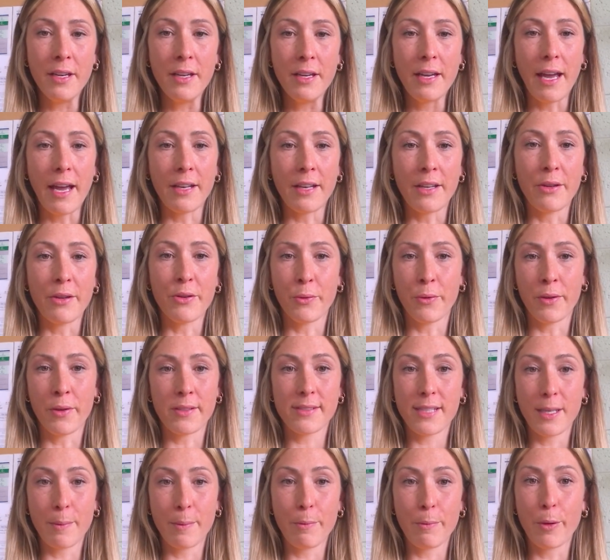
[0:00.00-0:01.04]
And you don't want to
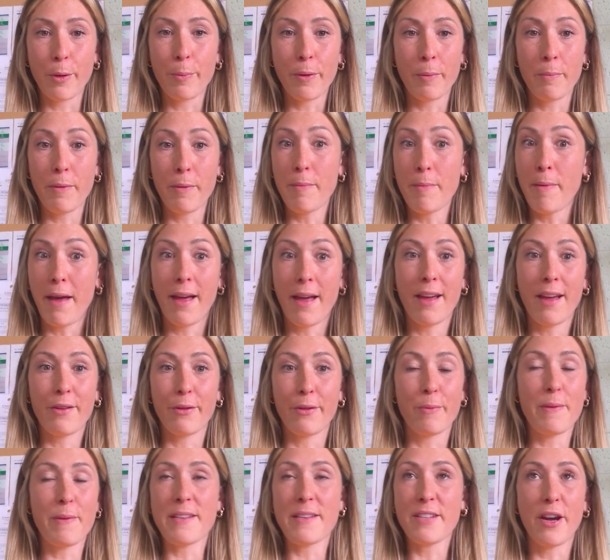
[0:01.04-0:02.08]
slip up or be bad or
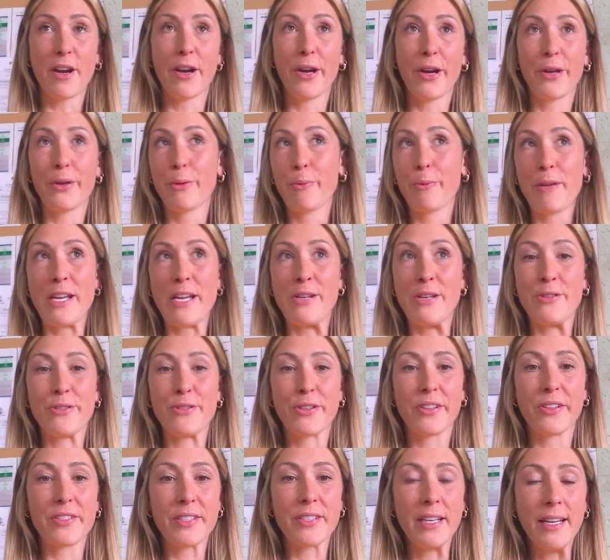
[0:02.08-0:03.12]
be tired or be
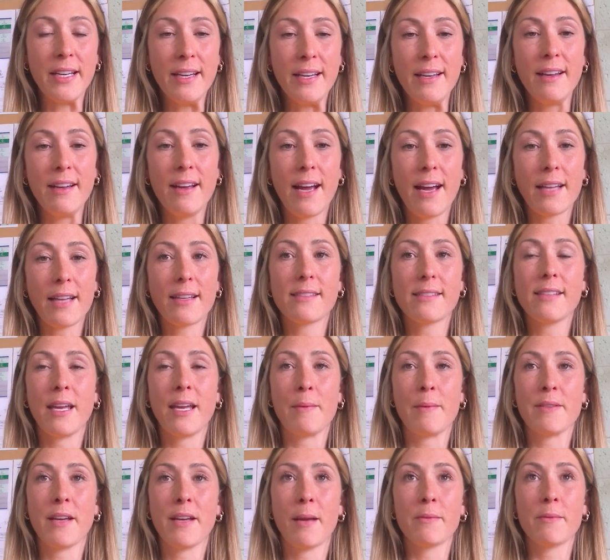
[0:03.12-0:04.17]
injured at the
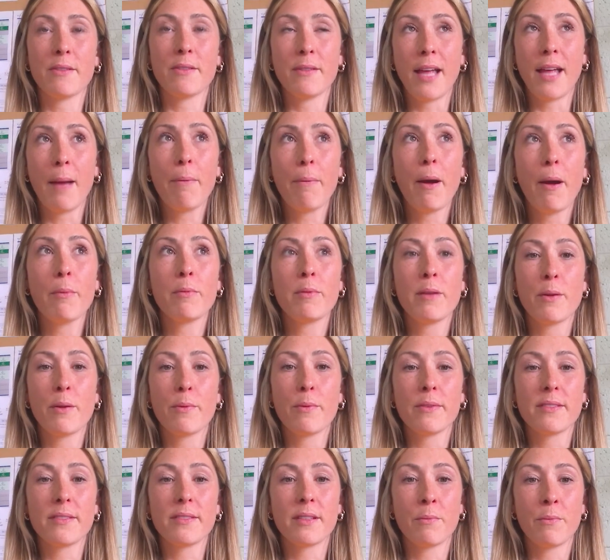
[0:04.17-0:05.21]
same time. So that probably
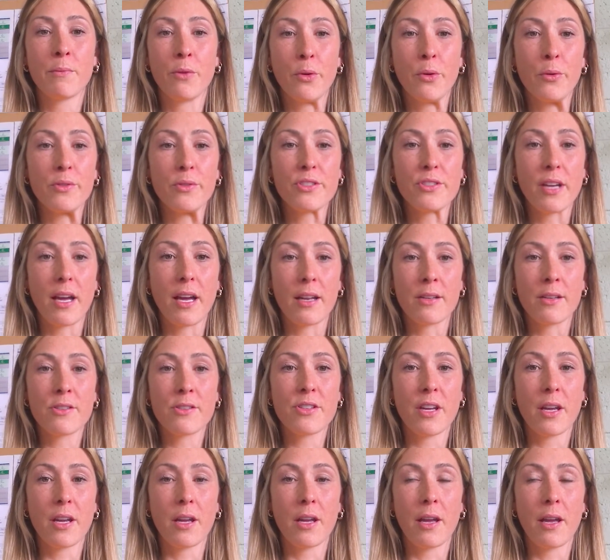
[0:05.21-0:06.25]
was the most
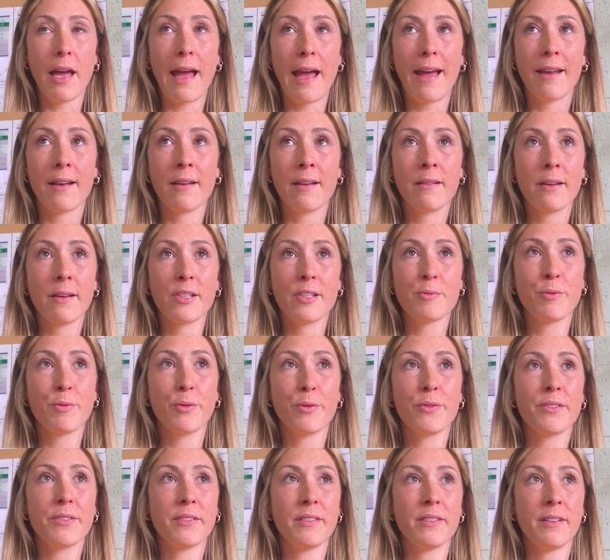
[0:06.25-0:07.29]
challenging. And I
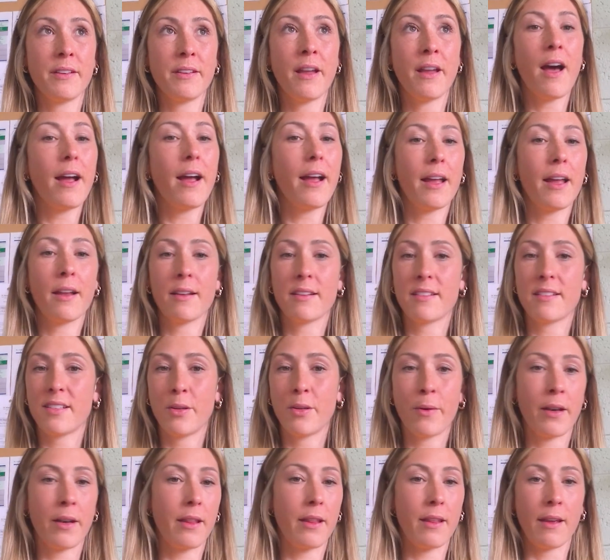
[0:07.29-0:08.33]
suppose not getting to
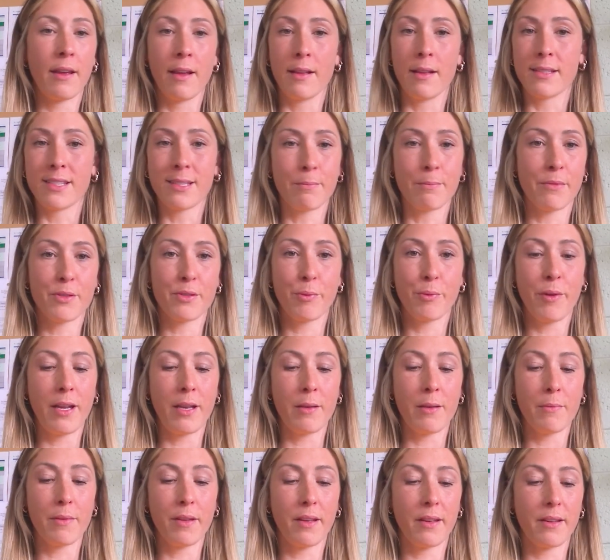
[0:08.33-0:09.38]
do anything else in
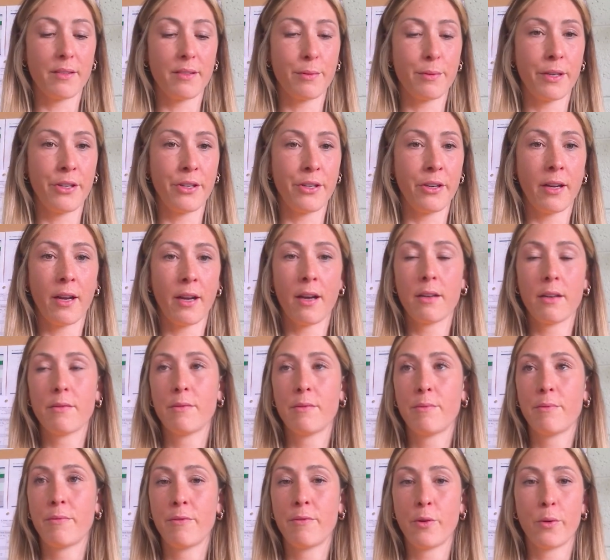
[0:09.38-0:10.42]
between, because when you're not
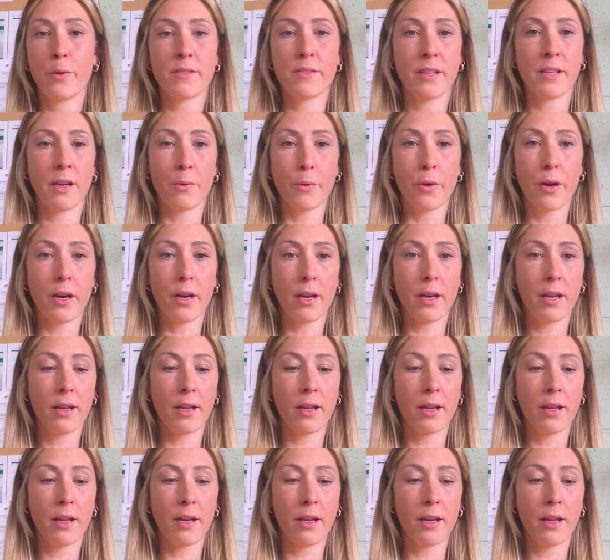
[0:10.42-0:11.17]
focusing on work,